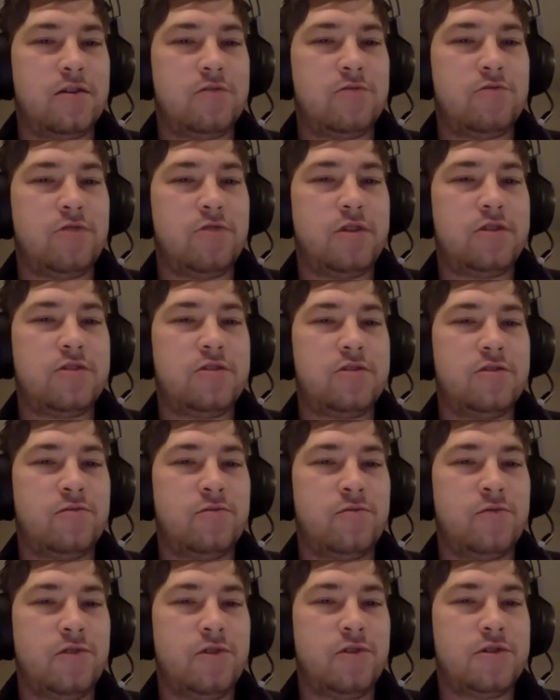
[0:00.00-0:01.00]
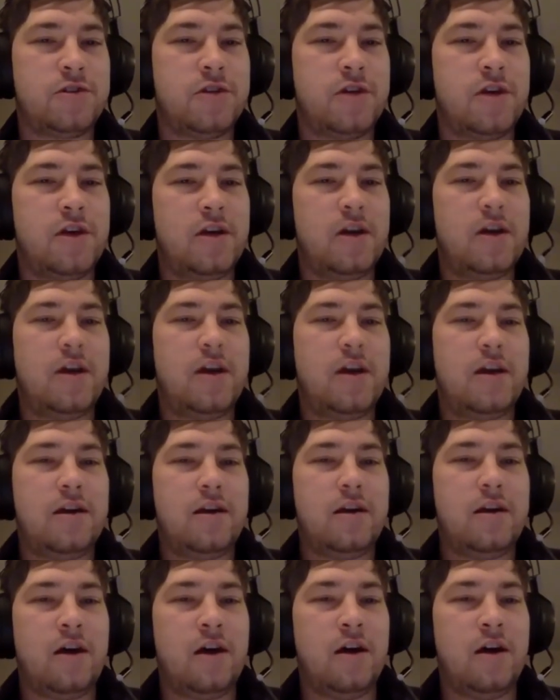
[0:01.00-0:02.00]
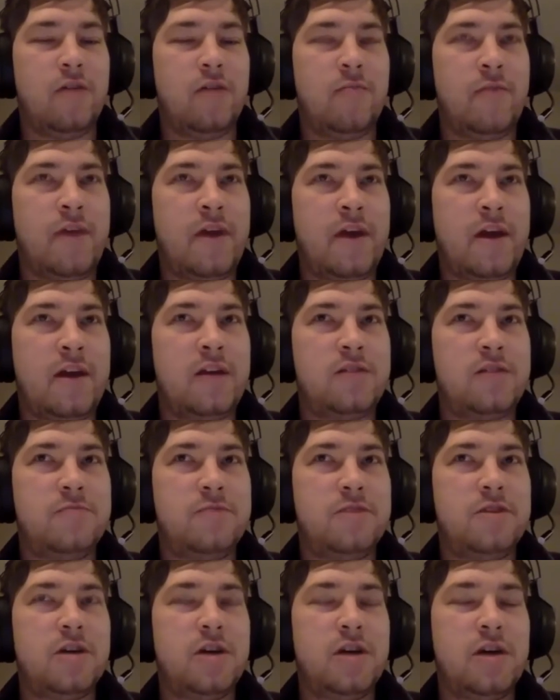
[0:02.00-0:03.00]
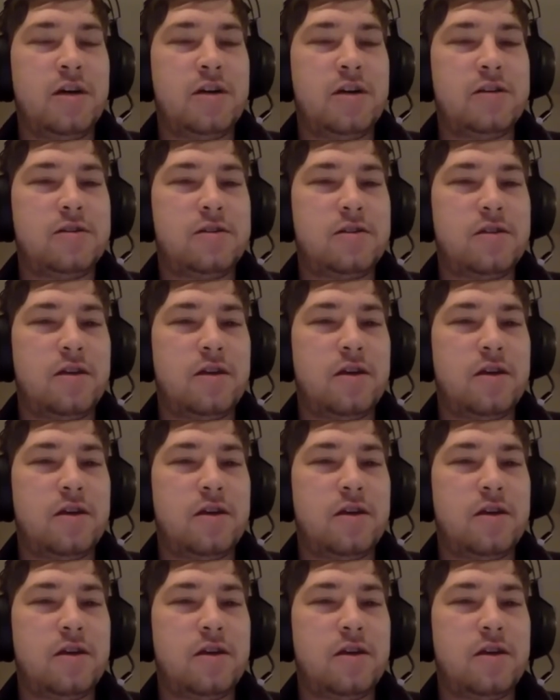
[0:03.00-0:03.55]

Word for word: traditional roles. Um, and it's because